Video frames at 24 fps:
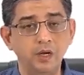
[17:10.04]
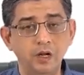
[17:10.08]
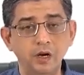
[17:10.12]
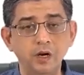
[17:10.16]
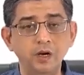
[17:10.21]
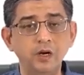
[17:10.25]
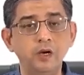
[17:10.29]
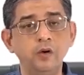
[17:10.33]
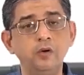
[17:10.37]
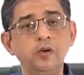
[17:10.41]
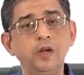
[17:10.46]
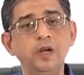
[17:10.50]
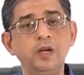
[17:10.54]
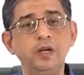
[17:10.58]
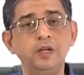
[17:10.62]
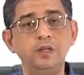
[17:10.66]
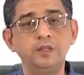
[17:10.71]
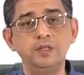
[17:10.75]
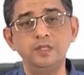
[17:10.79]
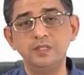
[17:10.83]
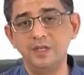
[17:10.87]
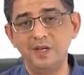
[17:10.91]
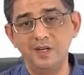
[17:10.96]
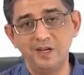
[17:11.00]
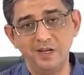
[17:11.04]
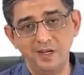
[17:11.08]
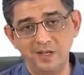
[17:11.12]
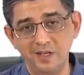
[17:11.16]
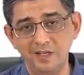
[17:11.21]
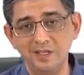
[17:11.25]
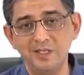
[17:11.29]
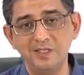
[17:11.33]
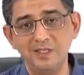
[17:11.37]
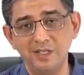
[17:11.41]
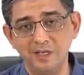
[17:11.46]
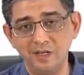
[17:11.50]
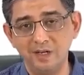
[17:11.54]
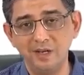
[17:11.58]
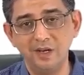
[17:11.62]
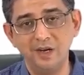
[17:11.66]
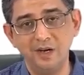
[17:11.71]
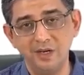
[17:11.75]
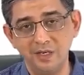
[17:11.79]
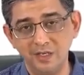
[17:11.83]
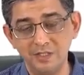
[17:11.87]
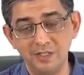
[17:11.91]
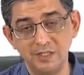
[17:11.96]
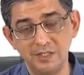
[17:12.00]
Turned out later the child had a congenital
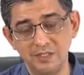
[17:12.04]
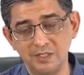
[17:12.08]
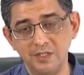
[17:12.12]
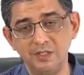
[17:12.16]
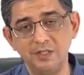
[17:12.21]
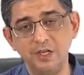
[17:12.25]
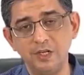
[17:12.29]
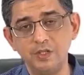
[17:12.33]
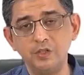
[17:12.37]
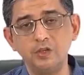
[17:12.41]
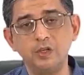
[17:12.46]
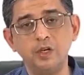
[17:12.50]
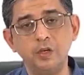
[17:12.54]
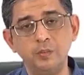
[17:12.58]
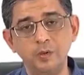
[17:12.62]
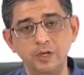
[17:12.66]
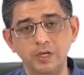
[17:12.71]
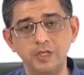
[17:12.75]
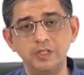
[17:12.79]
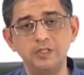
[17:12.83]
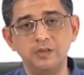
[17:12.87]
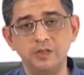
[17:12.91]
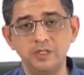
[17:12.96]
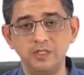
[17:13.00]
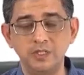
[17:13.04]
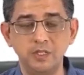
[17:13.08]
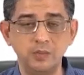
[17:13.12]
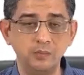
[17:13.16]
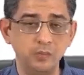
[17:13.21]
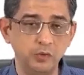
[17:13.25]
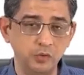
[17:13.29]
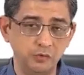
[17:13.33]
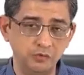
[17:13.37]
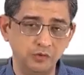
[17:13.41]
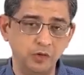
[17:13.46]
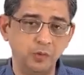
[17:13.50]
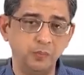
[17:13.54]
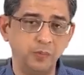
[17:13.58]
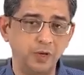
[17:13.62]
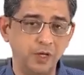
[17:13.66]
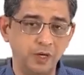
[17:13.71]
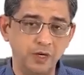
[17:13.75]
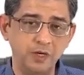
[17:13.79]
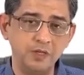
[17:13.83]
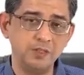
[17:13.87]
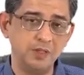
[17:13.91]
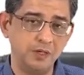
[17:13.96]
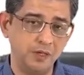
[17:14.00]
heart disease, and that's going to be distressing both for
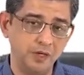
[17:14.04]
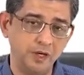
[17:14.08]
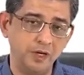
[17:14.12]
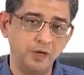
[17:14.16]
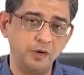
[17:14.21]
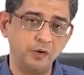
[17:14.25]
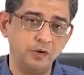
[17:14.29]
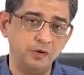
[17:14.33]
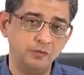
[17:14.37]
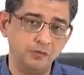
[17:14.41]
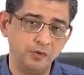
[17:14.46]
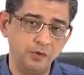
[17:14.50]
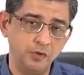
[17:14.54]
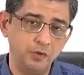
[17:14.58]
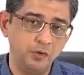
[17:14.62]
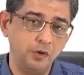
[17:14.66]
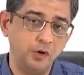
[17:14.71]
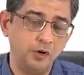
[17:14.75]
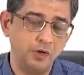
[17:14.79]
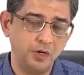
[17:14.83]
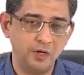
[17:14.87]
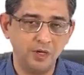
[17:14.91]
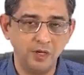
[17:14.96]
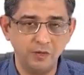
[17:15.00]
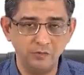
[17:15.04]
parents and later on for the doctor.